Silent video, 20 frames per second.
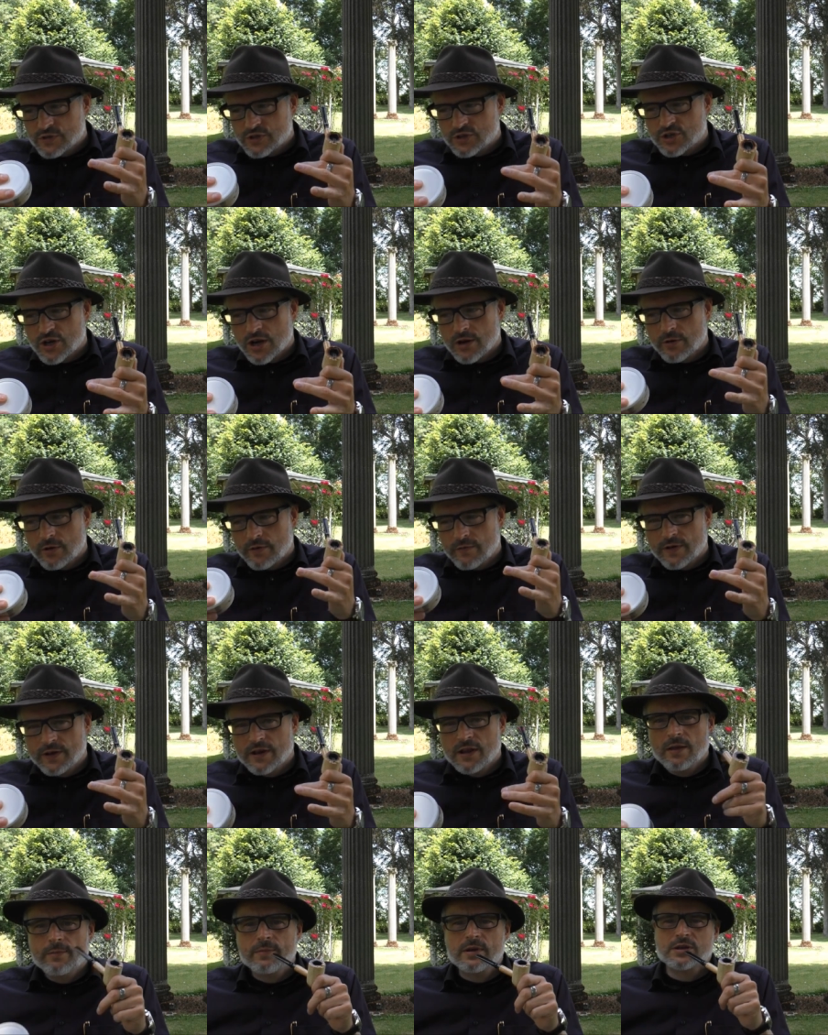cherry
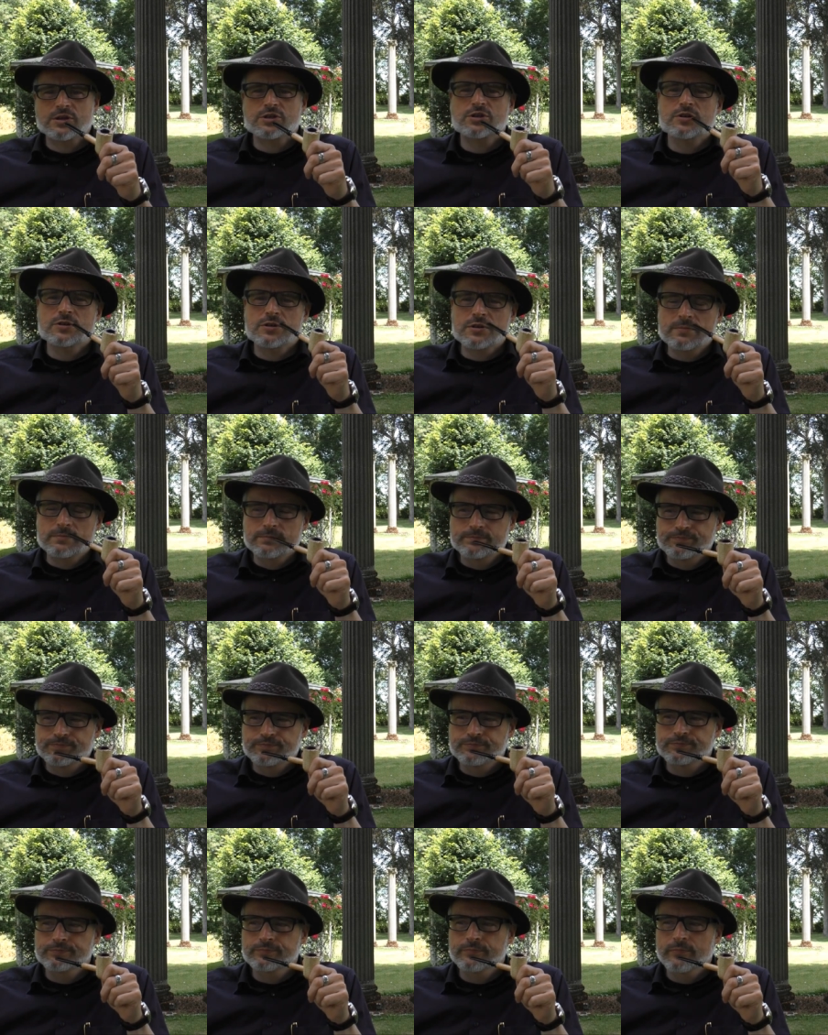vanilla mixtures,
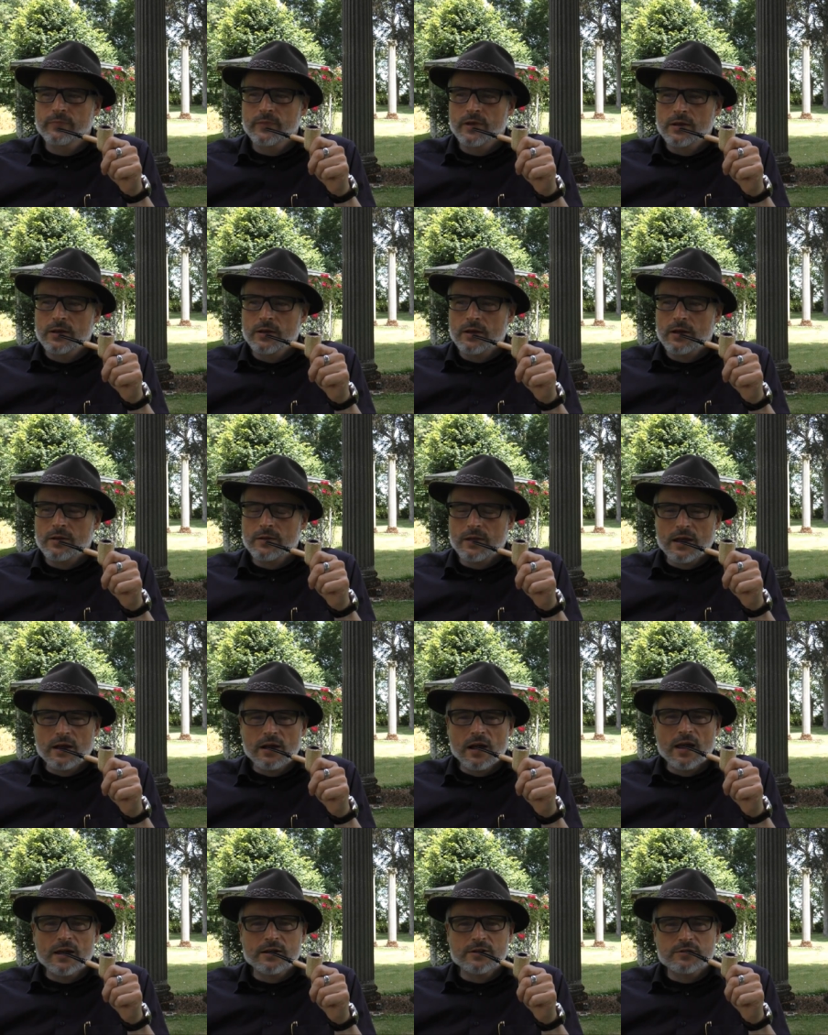they
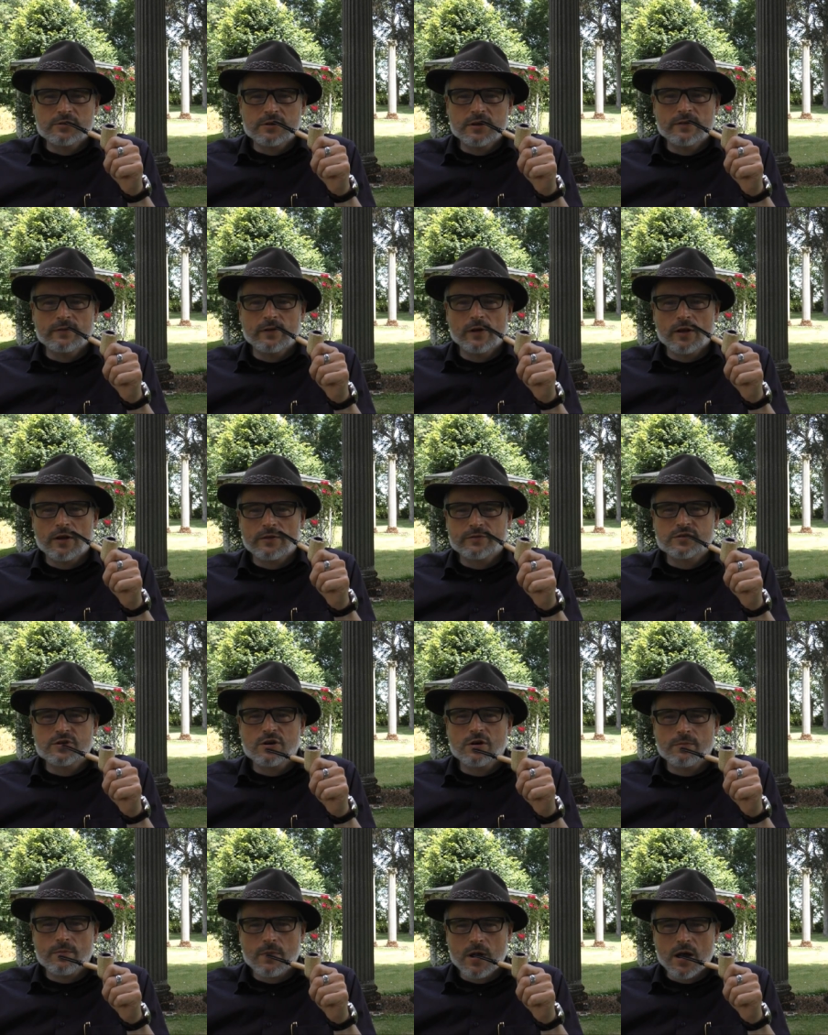like to give a lot of
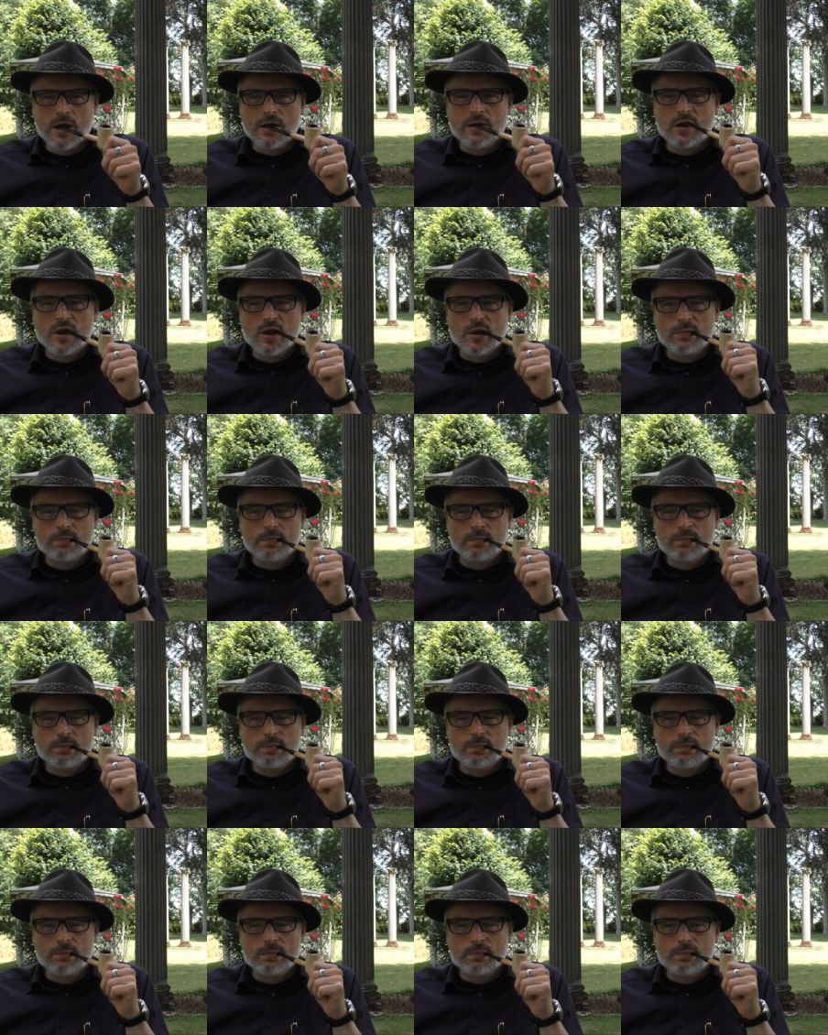tongue bite.